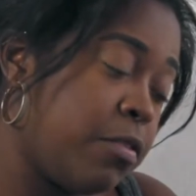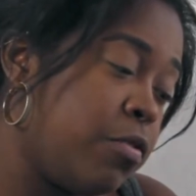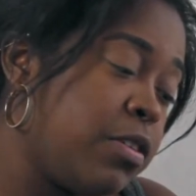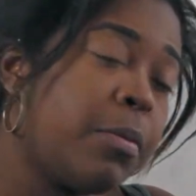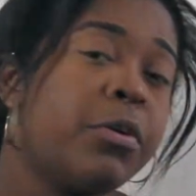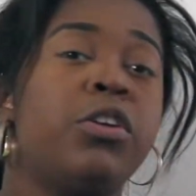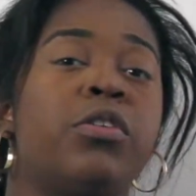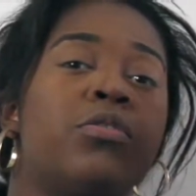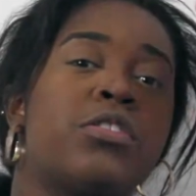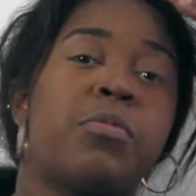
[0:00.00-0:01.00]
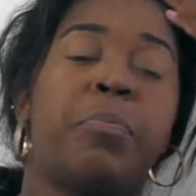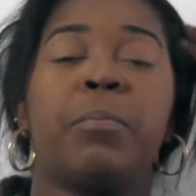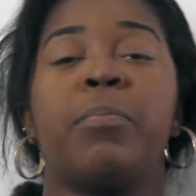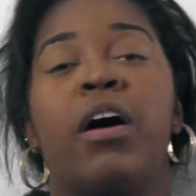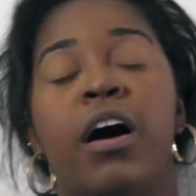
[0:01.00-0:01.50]
The reason why I'm going to use such a
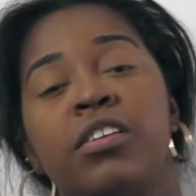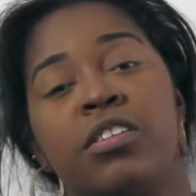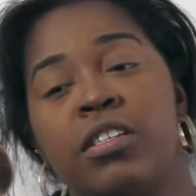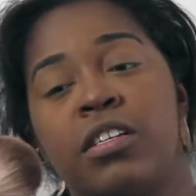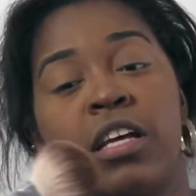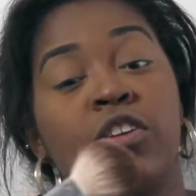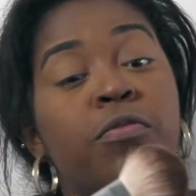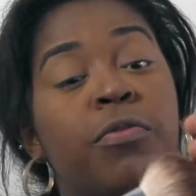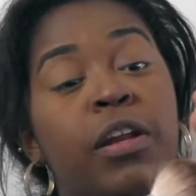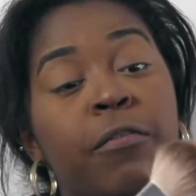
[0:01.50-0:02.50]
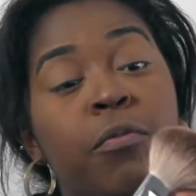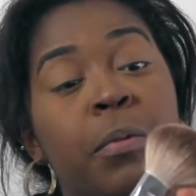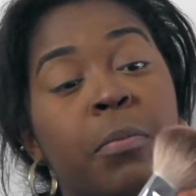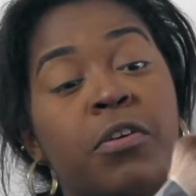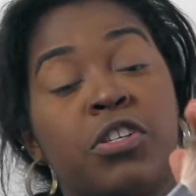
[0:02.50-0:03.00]
big brush is because I do feel like for a
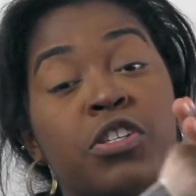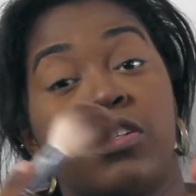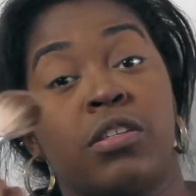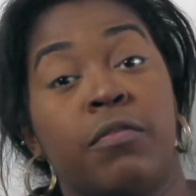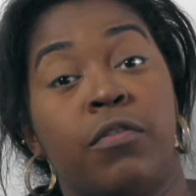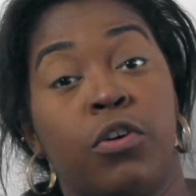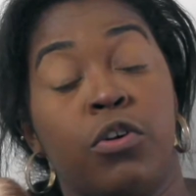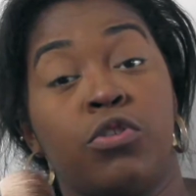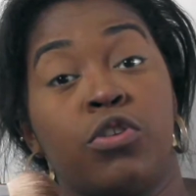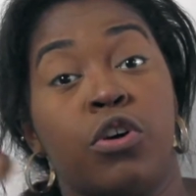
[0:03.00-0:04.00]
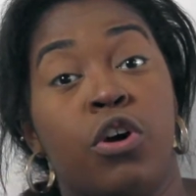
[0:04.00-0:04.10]
big brush it does give a good